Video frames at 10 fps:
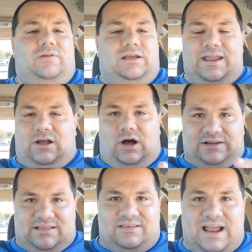and they
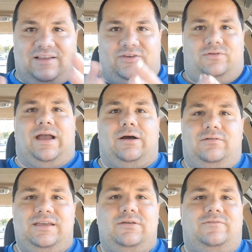called it
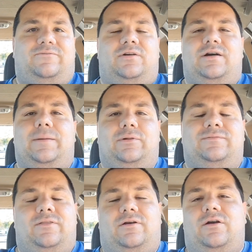Sensoround. They used it for a couple
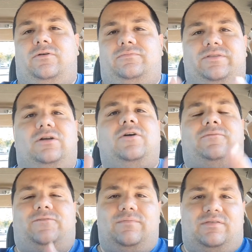of their
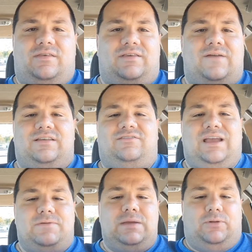other films in the 70s
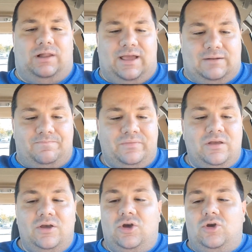to get people in.
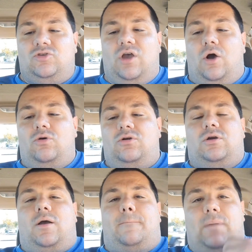So
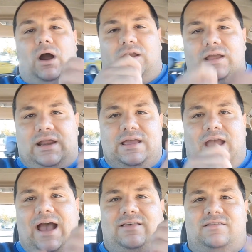marketing
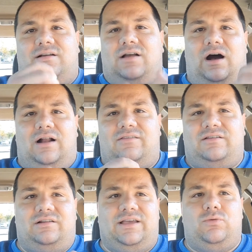has to
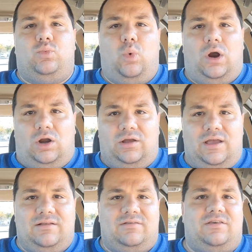constantly work
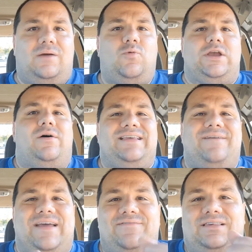in some way. You always
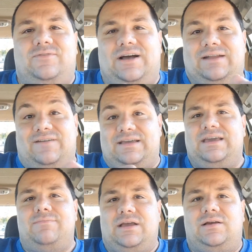have to have some kind of a
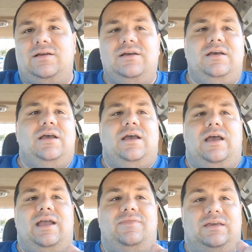gimmick.
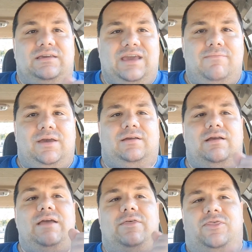And the gimmick
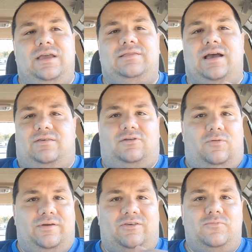and the thing that
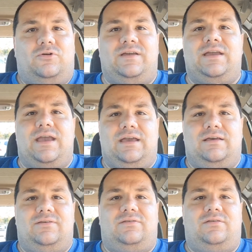sold this movie
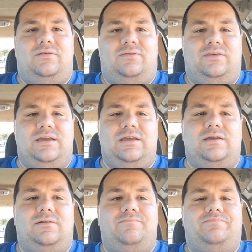is
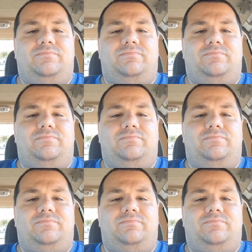the